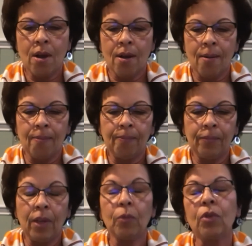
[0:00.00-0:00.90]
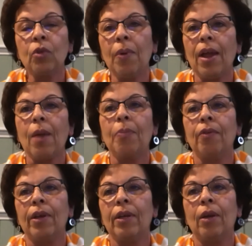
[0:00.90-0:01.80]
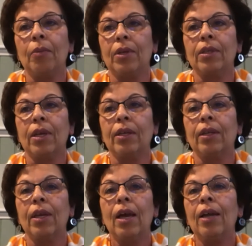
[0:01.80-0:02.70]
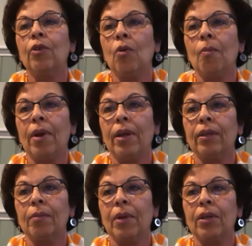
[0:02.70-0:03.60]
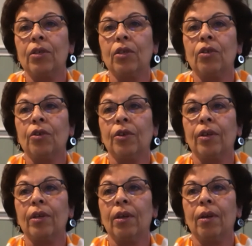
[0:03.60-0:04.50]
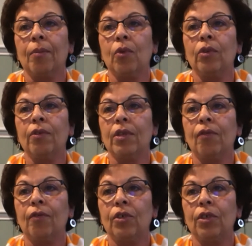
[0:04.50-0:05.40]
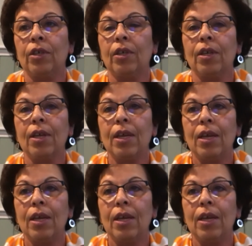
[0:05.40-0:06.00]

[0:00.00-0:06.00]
I'm super happy right now because I know my sister, who lives in Virginia,